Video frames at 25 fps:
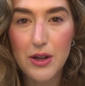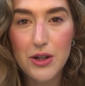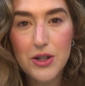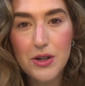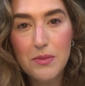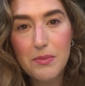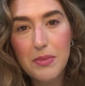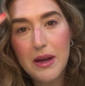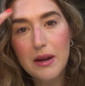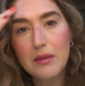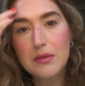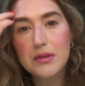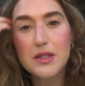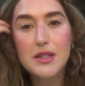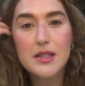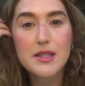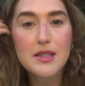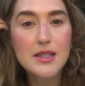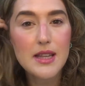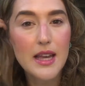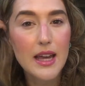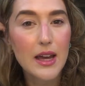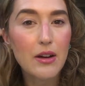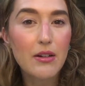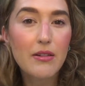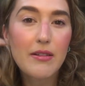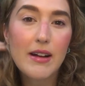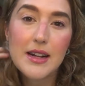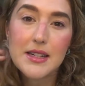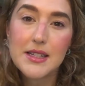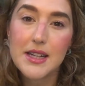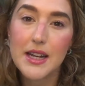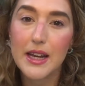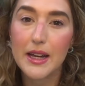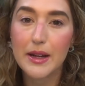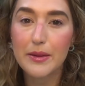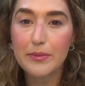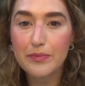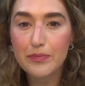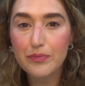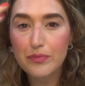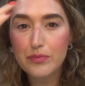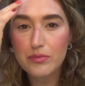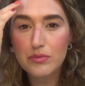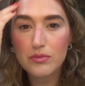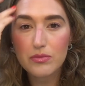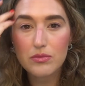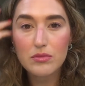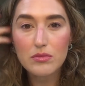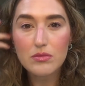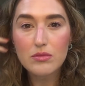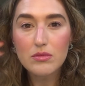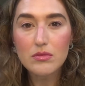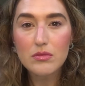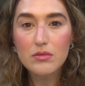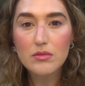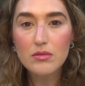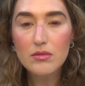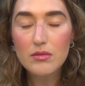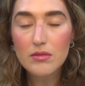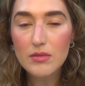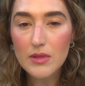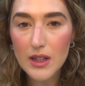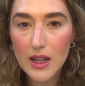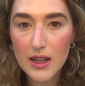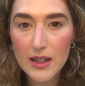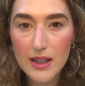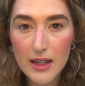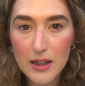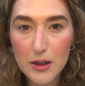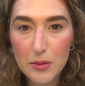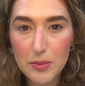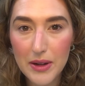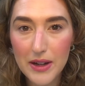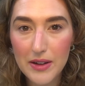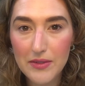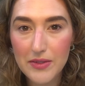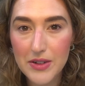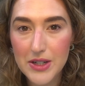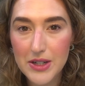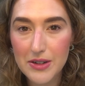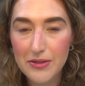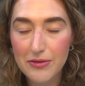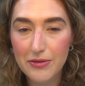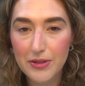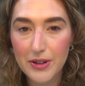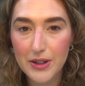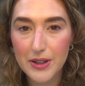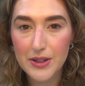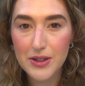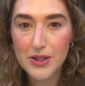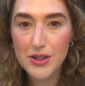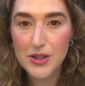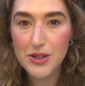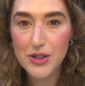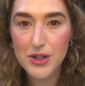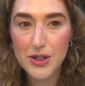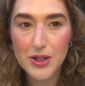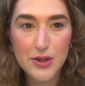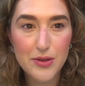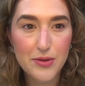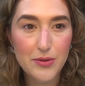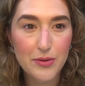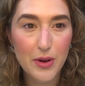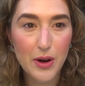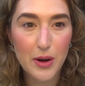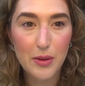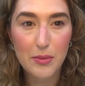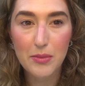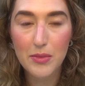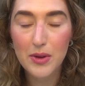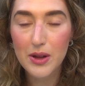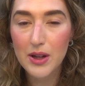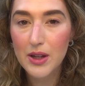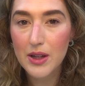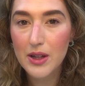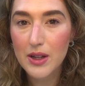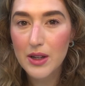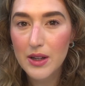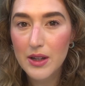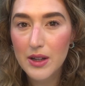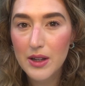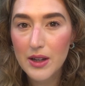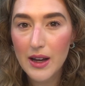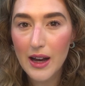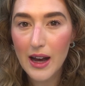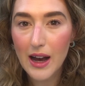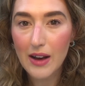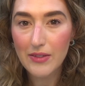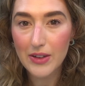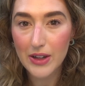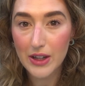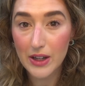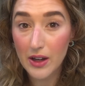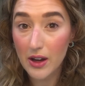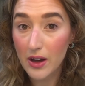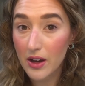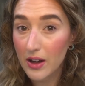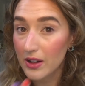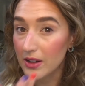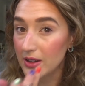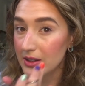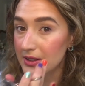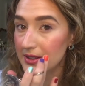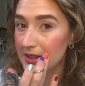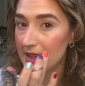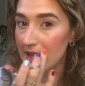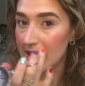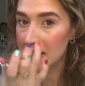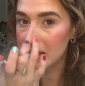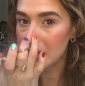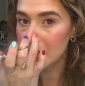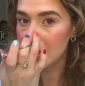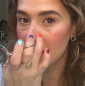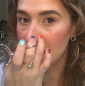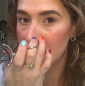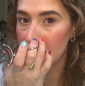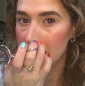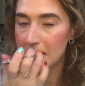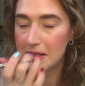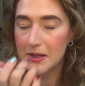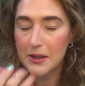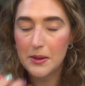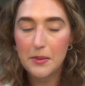should be able to see already a little bit of a difference just from having curled that side.